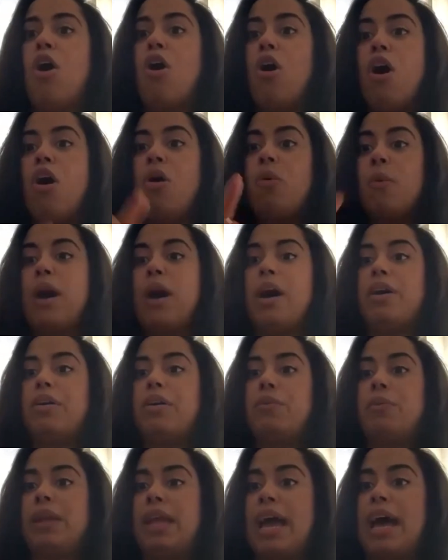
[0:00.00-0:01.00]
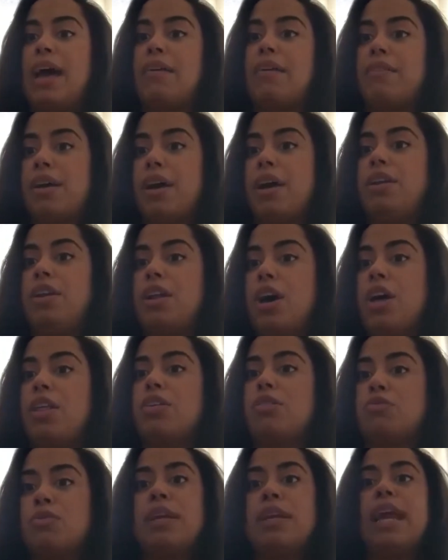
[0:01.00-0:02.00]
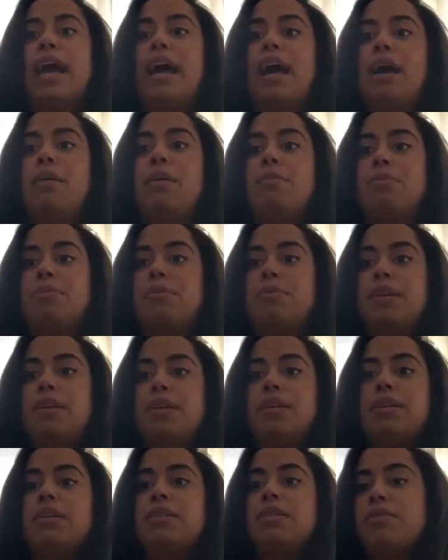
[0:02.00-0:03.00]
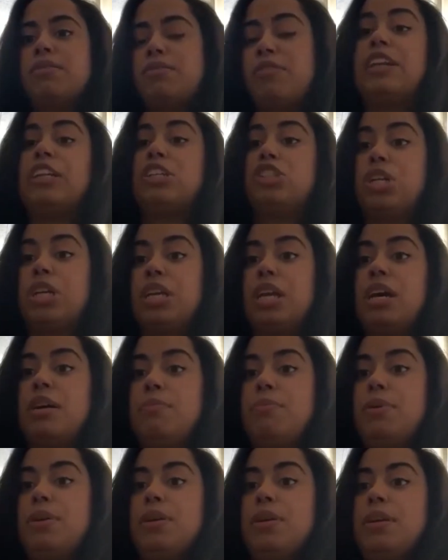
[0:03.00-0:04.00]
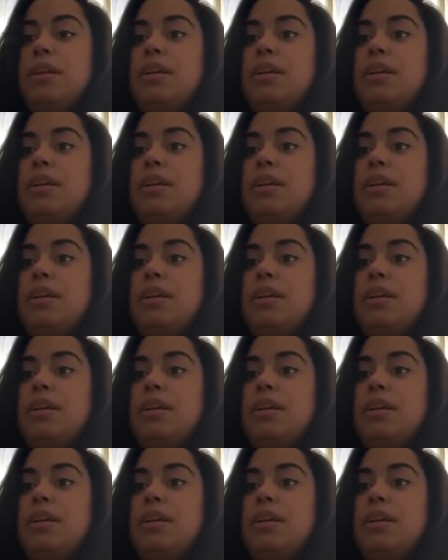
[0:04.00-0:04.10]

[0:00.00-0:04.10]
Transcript: All while we had another rehab finishing up.